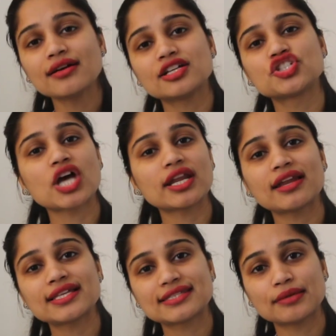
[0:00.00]

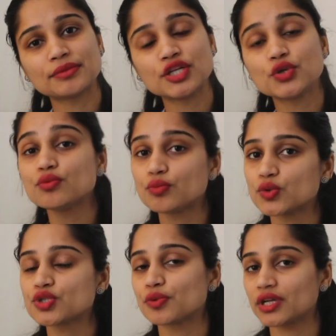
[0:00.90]
channelize them into
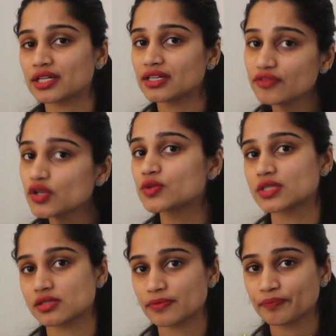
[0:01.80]
most productive
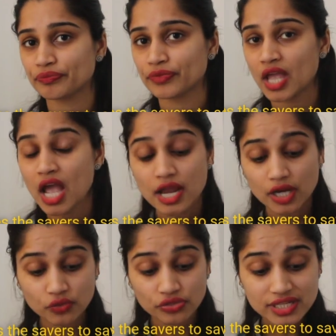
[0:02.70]
uses.
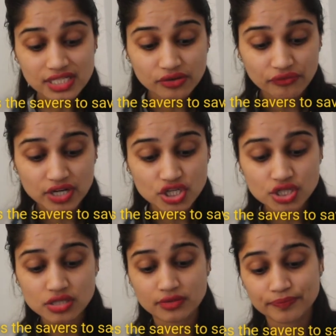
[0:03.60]
Now, this
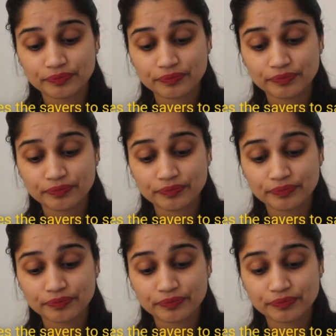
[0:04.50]
function